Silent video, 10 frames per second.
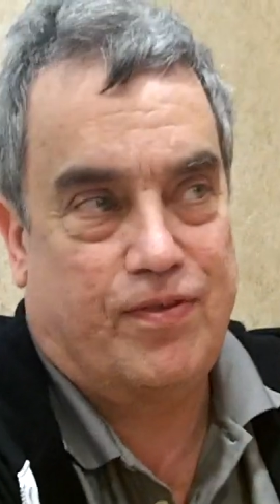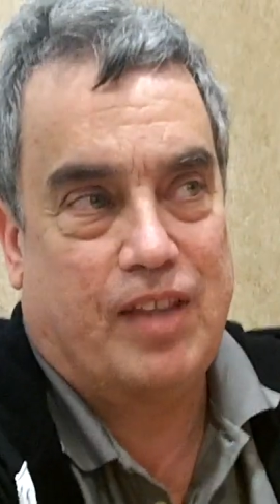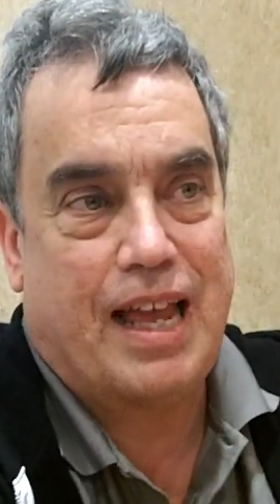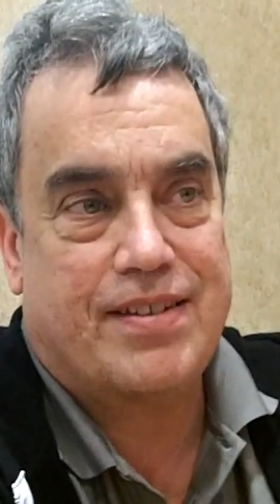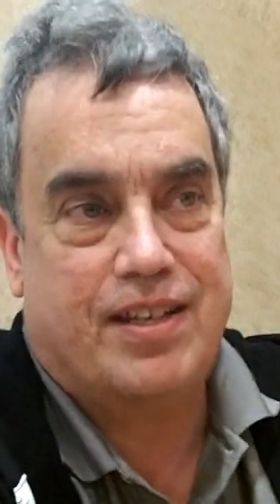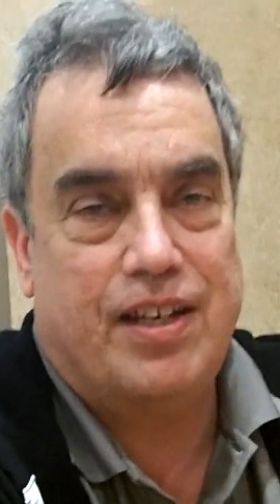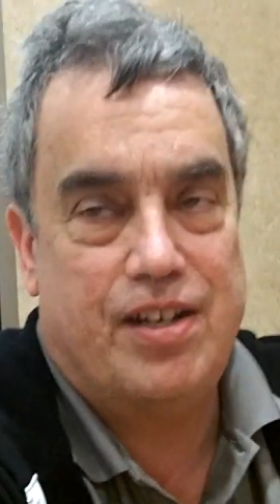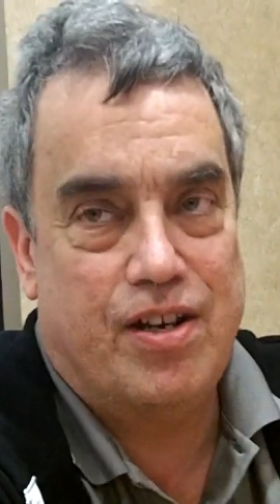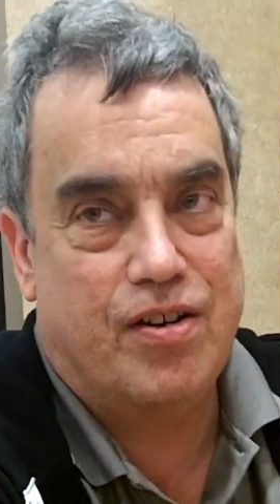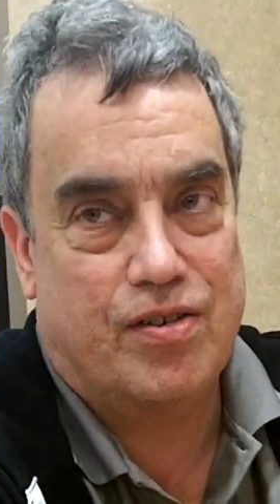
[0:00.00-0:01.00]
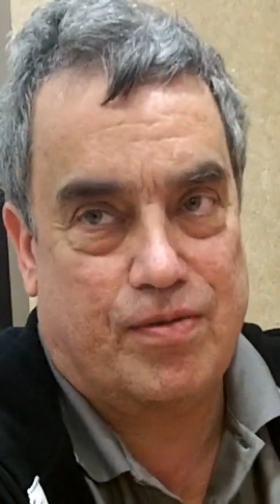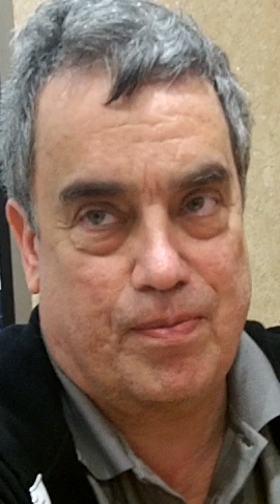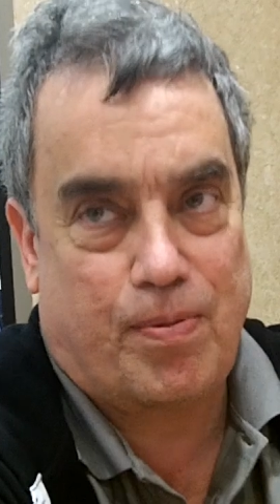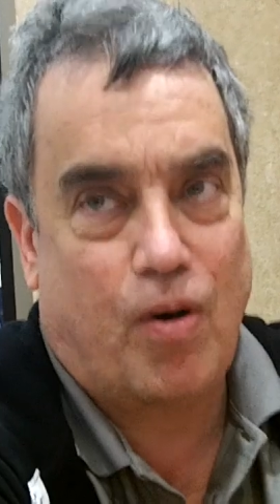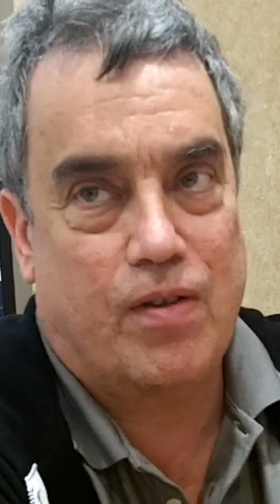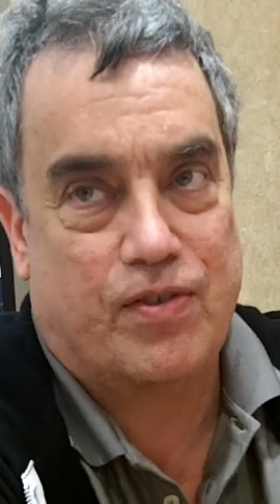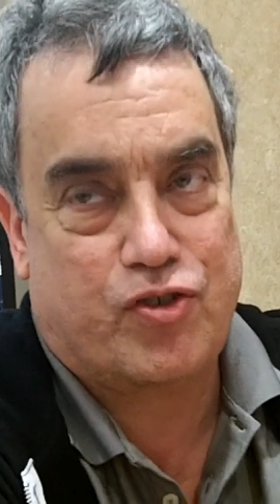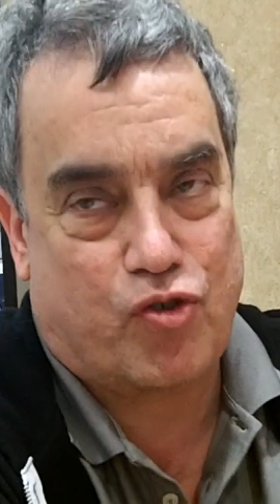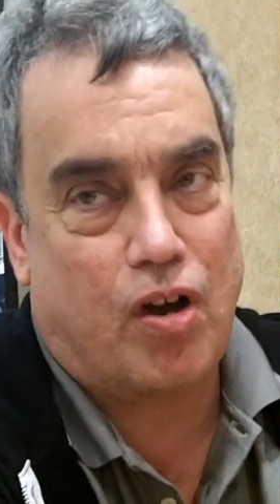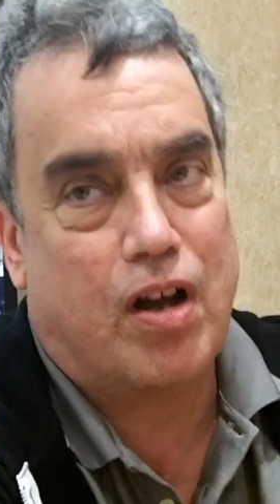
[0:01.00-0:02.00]
the last 10 years part of a
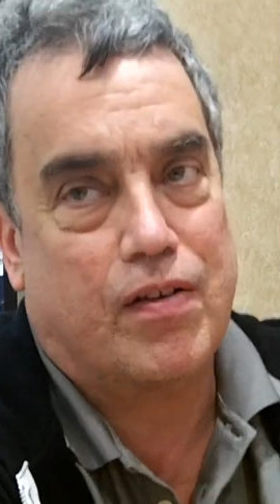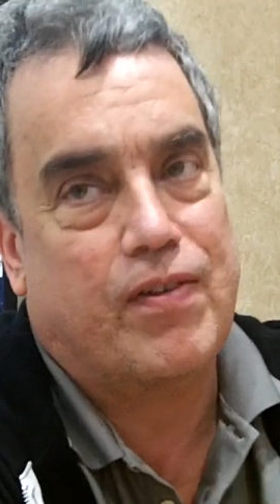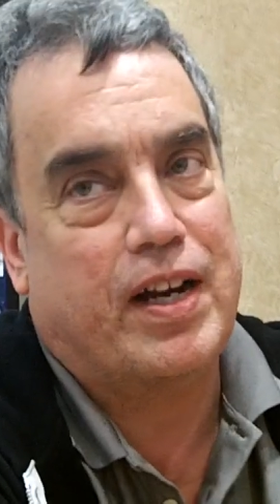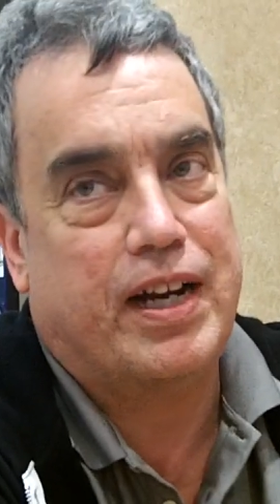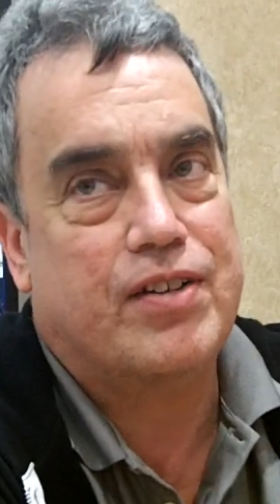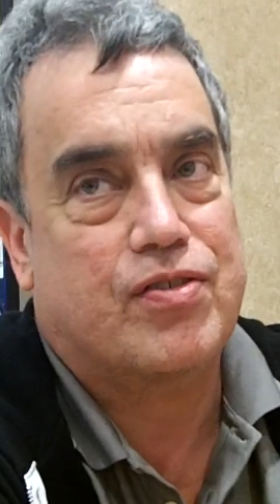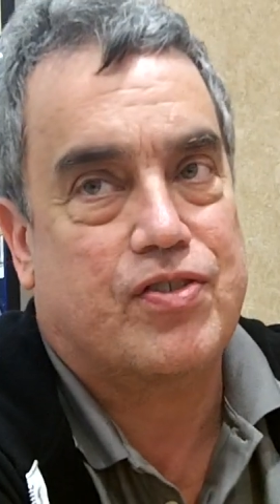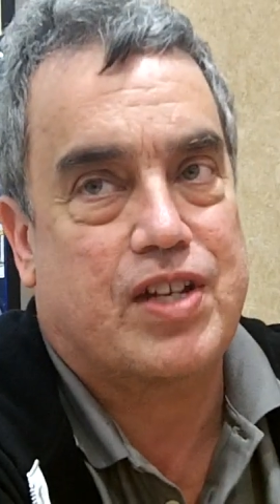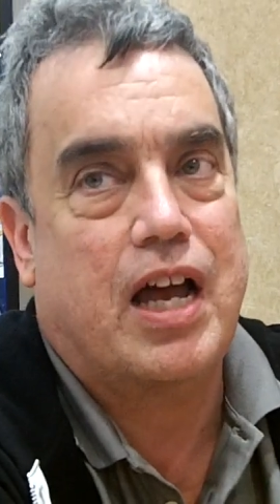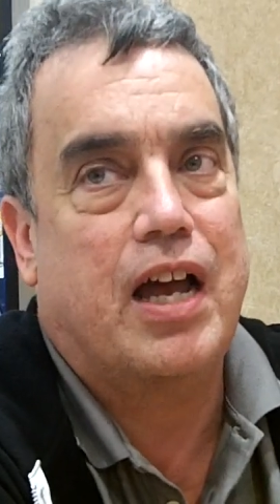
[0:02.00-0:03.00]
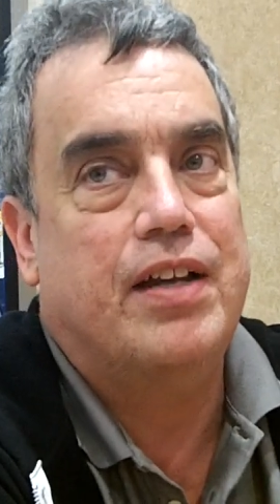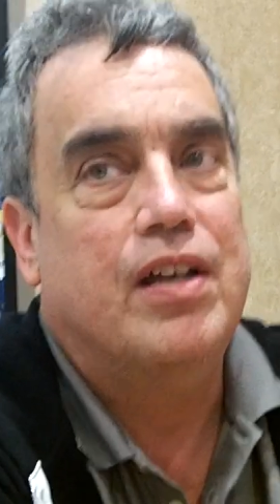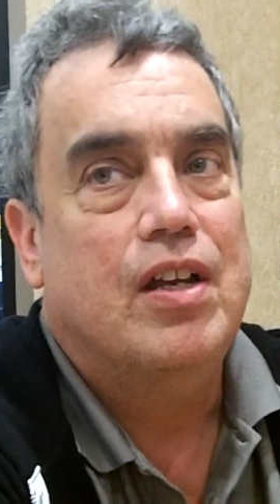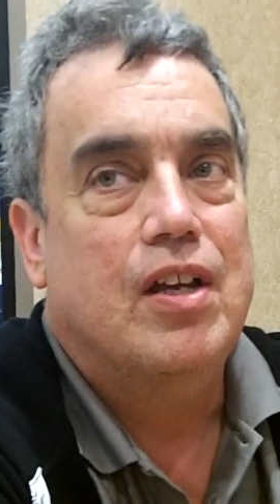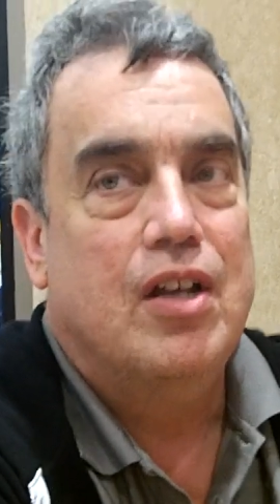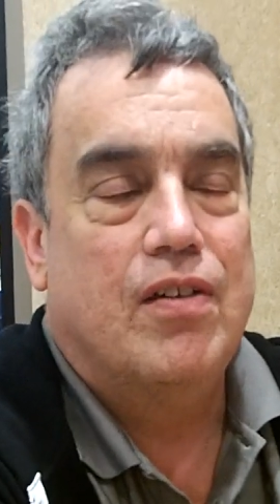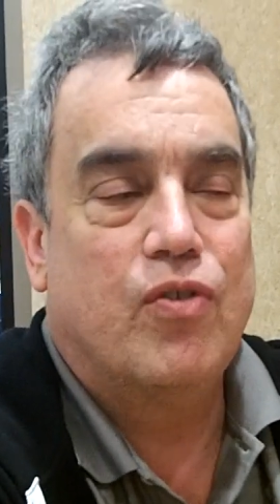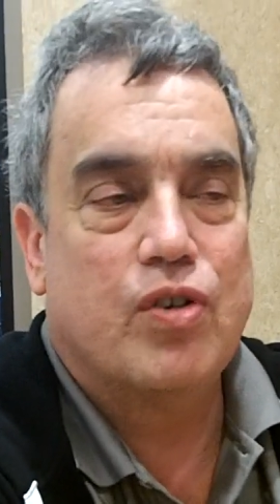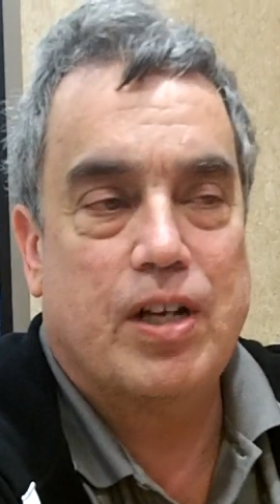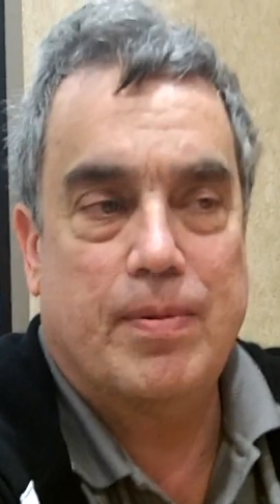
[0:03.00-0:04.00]
strong financial side
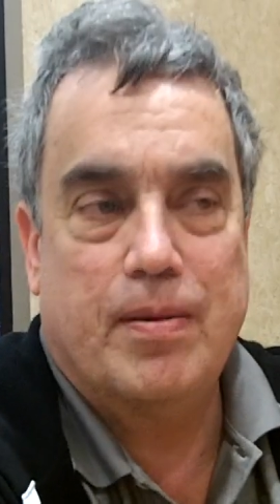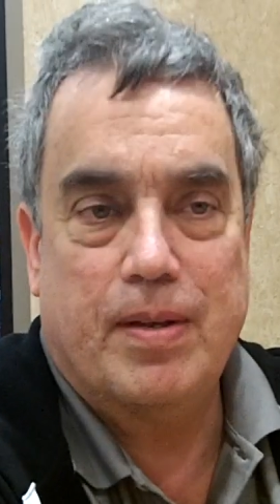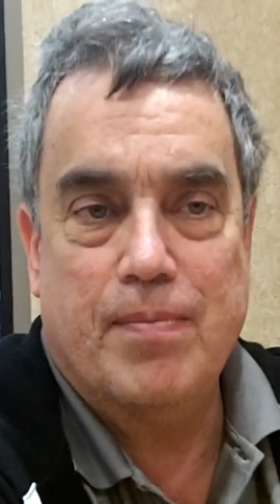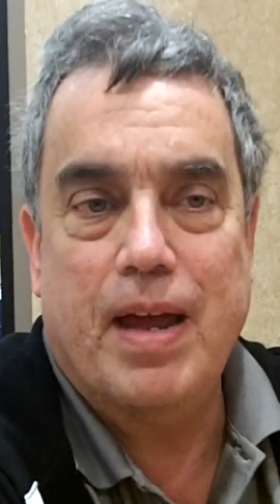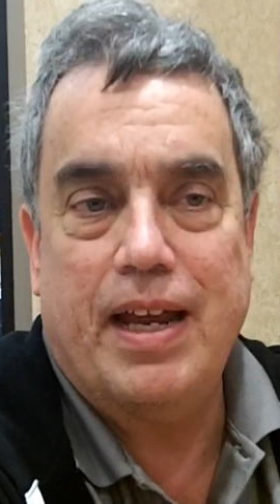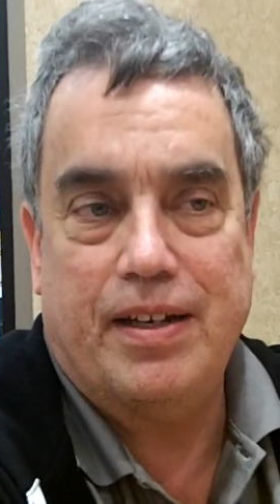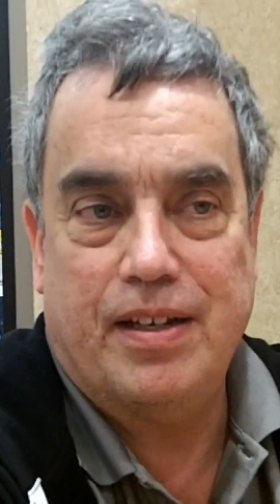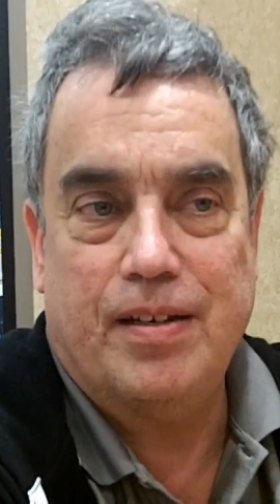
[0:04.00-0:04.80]
for WWE, made